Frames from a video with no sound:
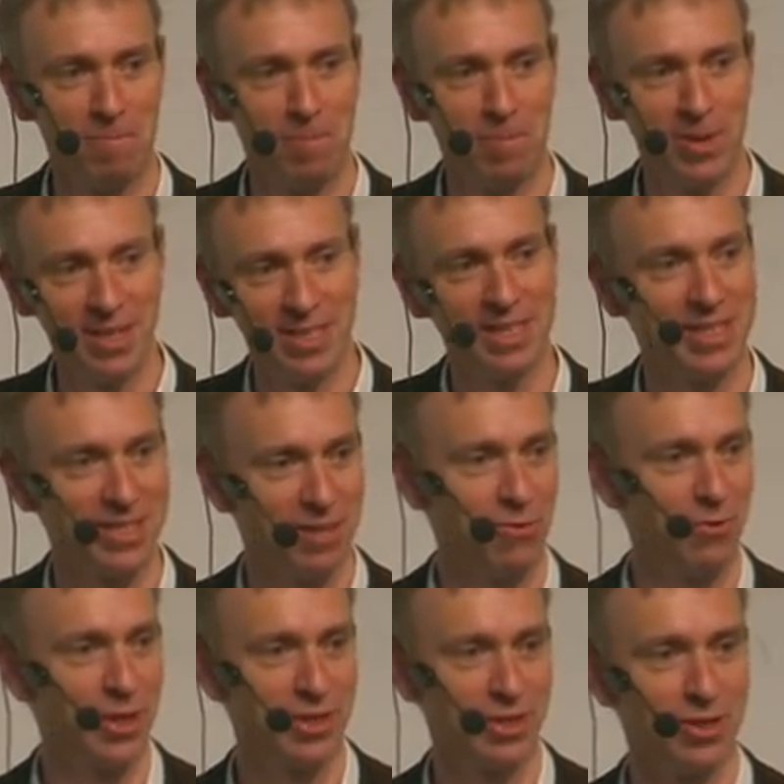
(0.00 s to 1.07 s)
but is it
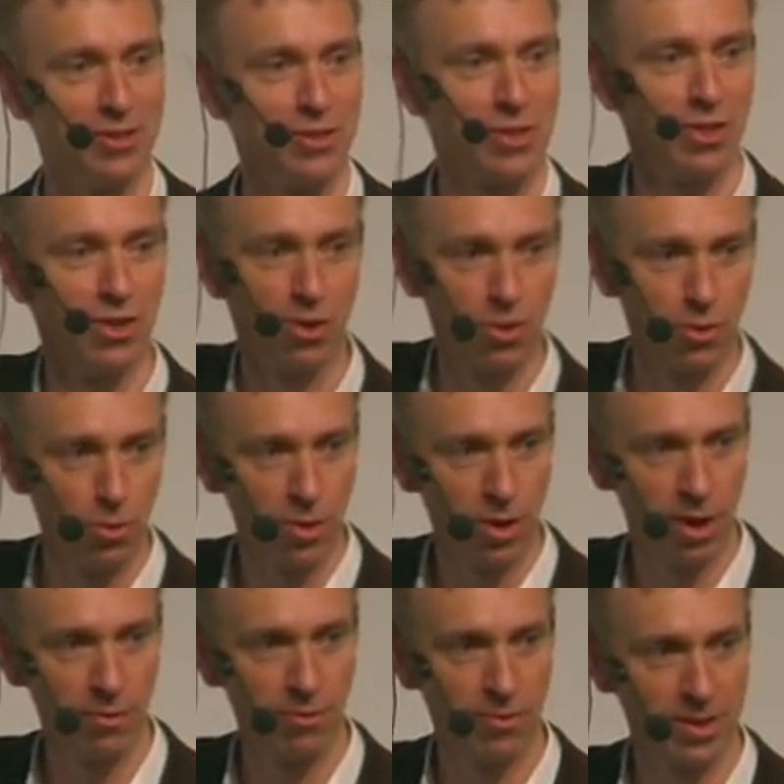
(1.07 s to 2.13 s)
sufficient to knock all
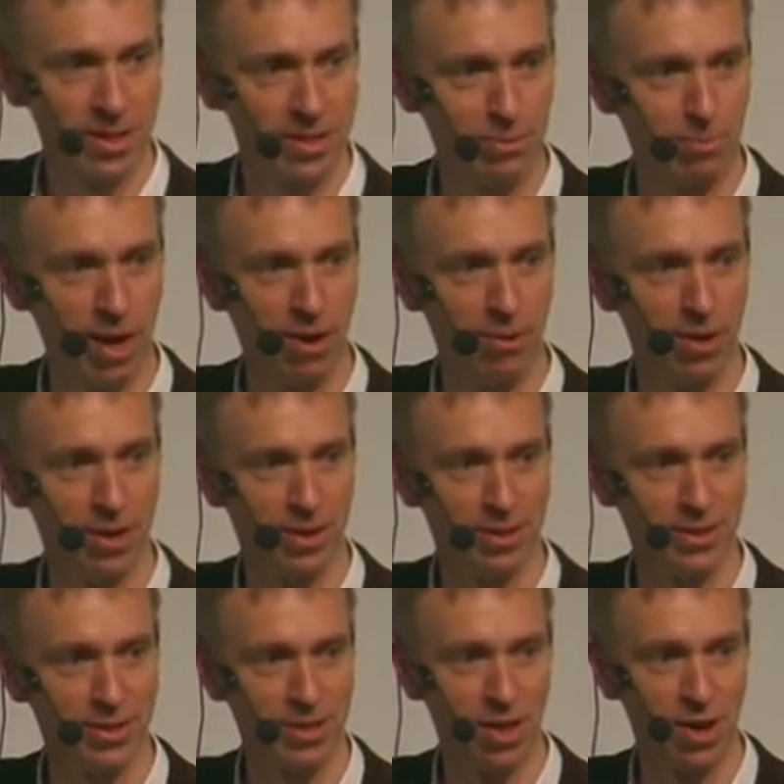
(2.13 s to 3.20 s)
over these
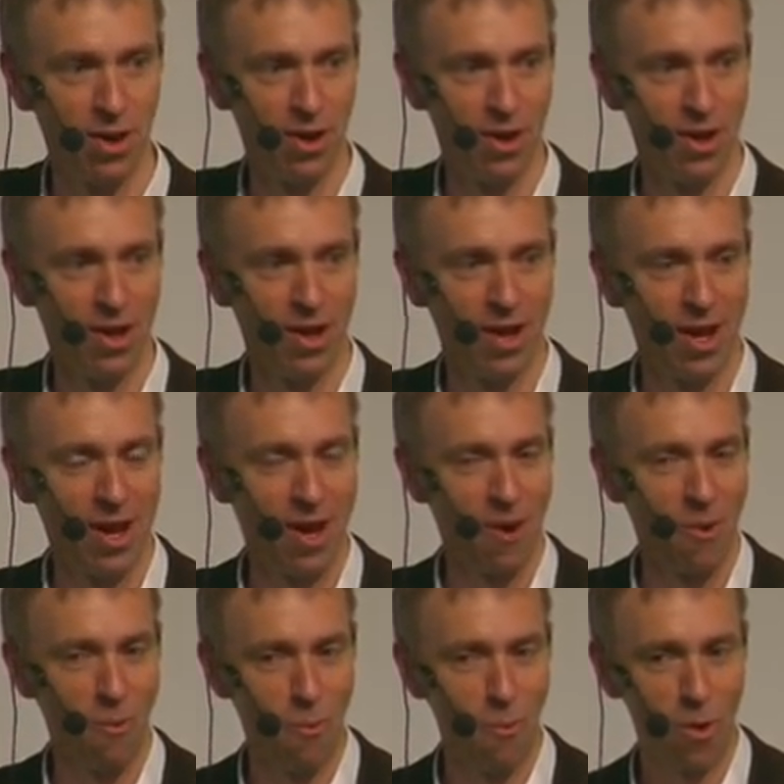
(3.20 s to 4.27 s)
barriers
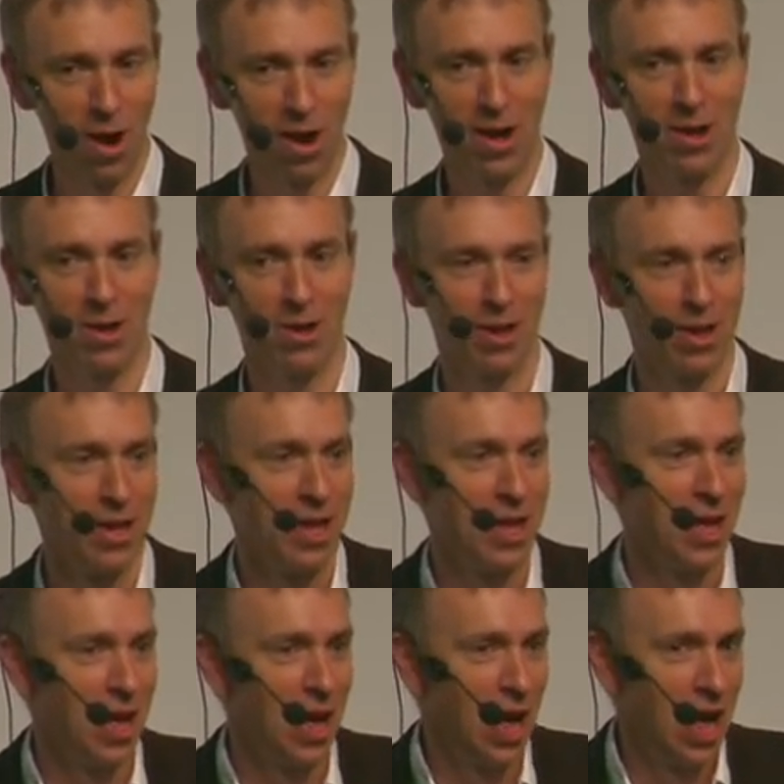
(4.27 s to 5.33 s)
while
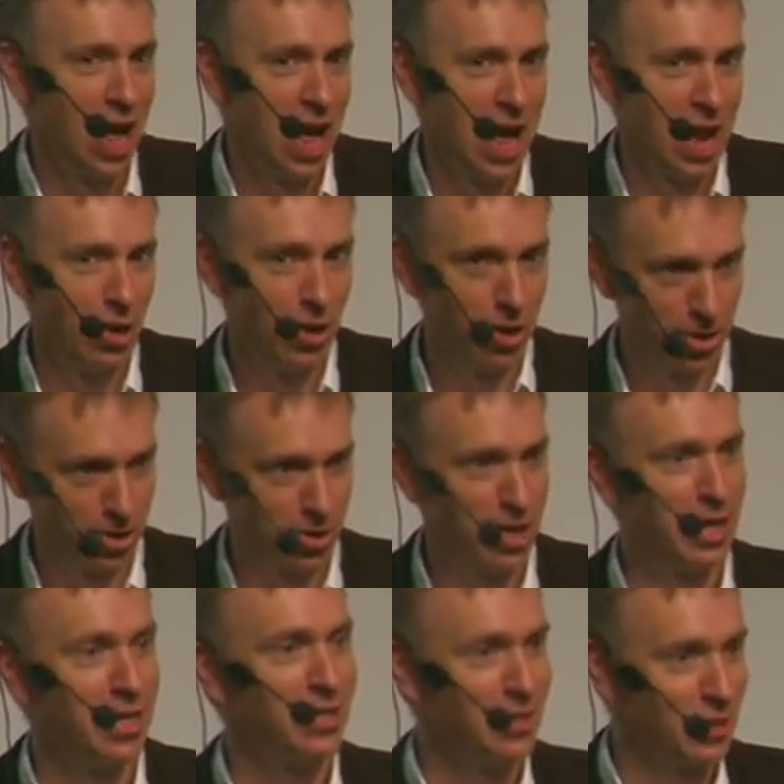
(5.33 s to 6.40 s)

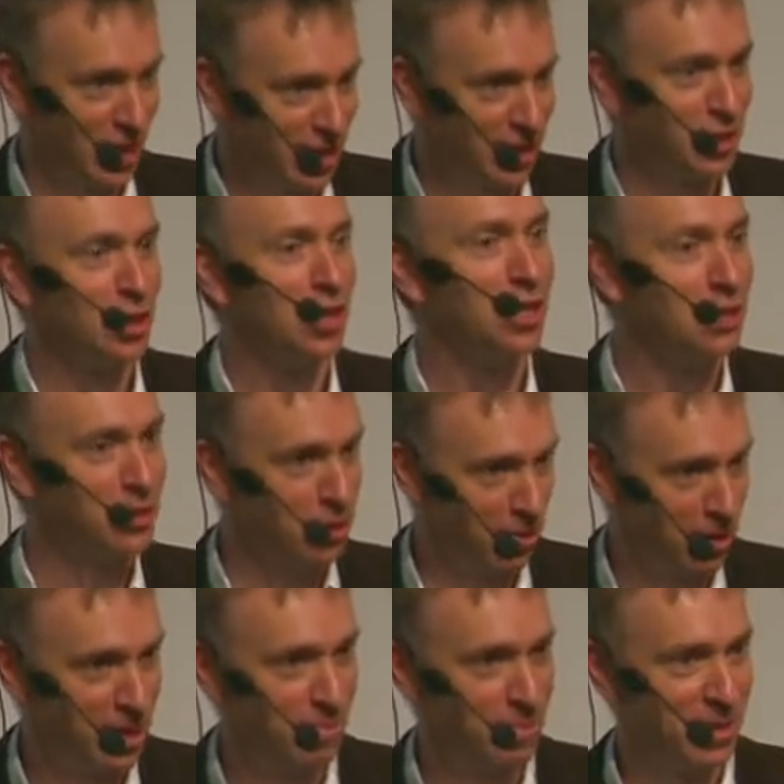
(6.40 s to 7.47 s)
learning, teaching,
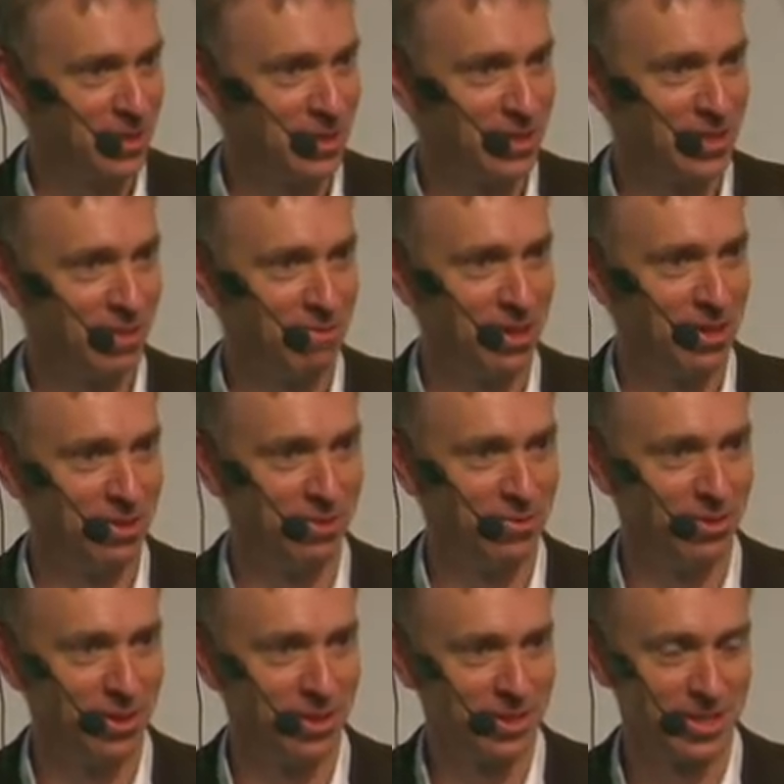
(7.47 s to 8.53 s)
doing the business of the
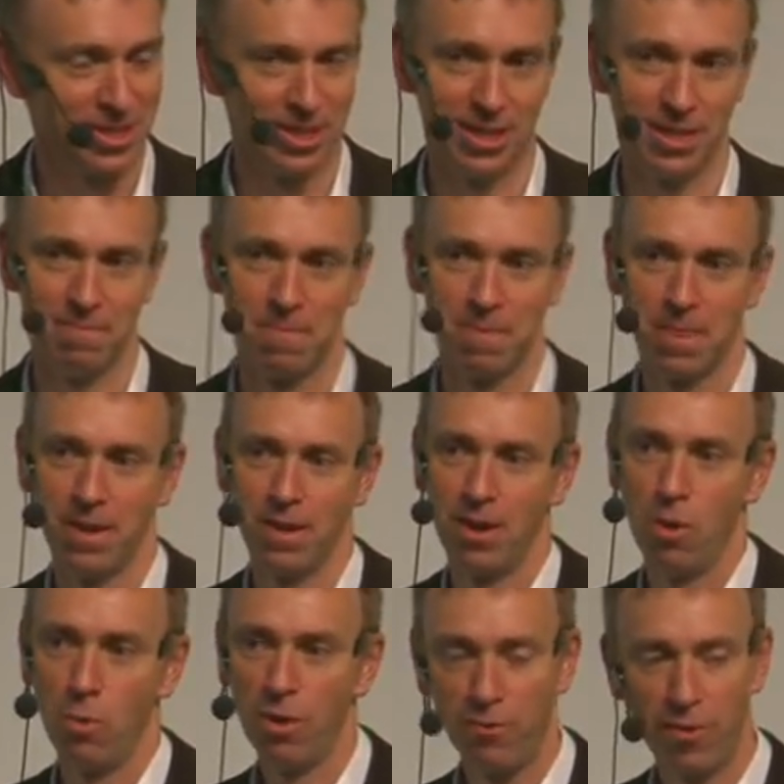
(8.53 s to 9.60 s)
university?
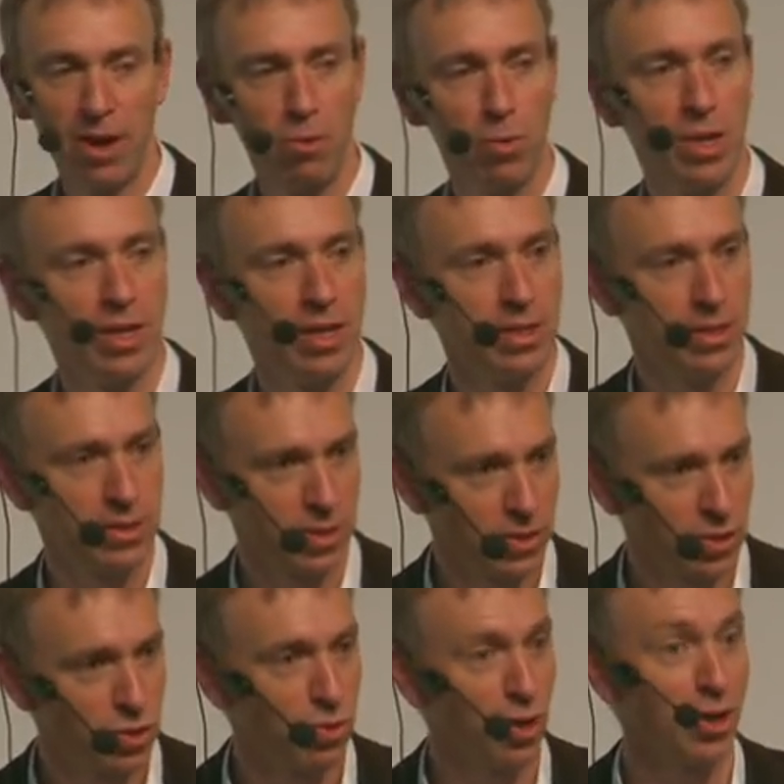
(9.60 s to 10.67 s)
We felt we needed to
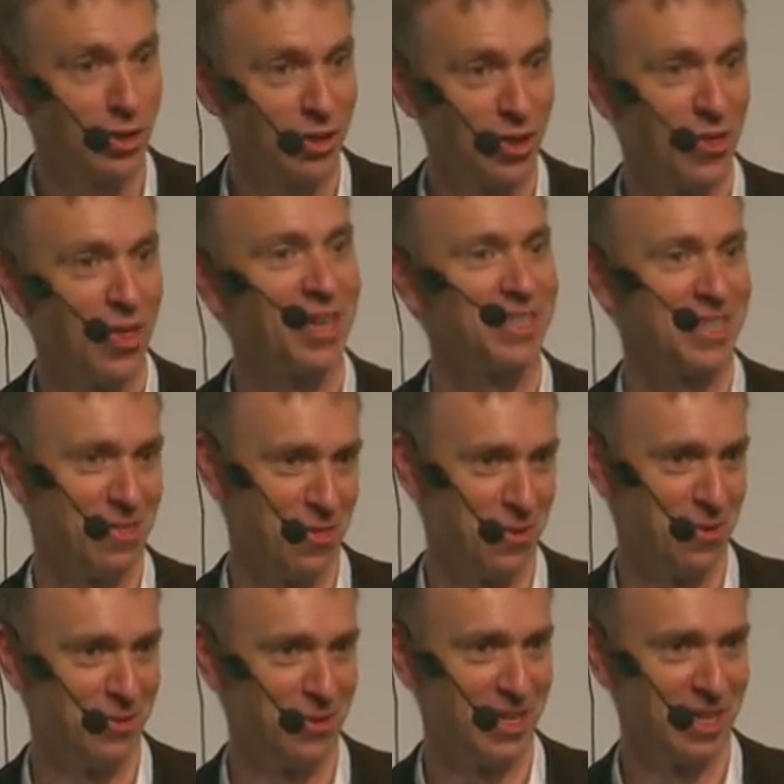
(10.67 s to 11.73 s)
structure that
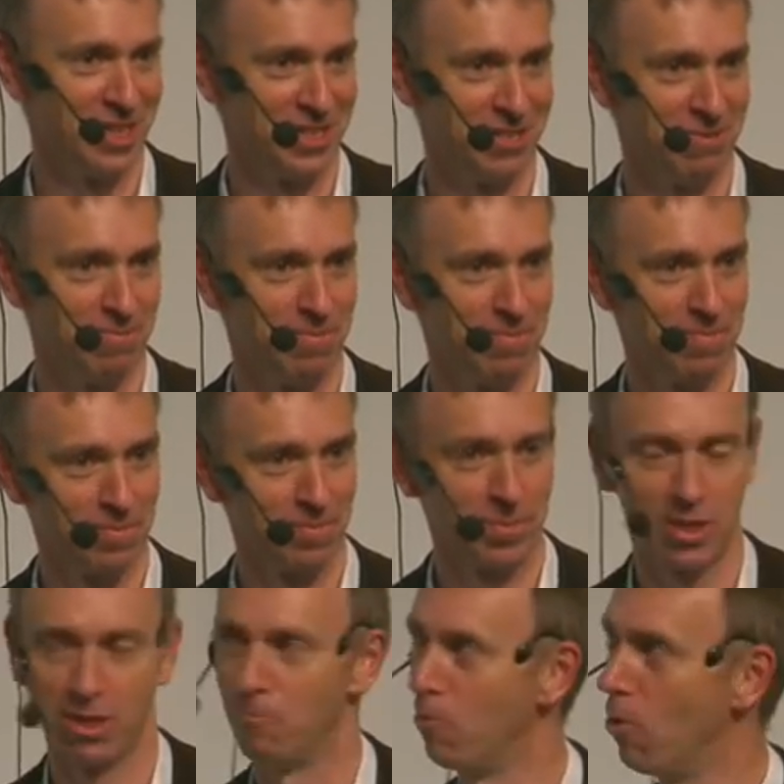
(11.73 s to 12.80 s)
enthusiasm
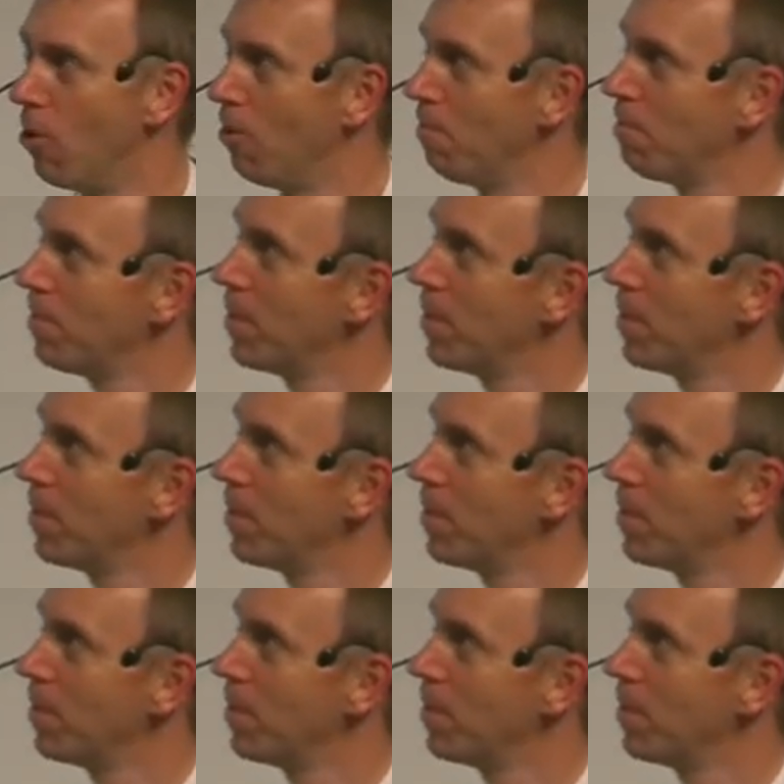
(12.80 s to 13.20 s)
somewhat.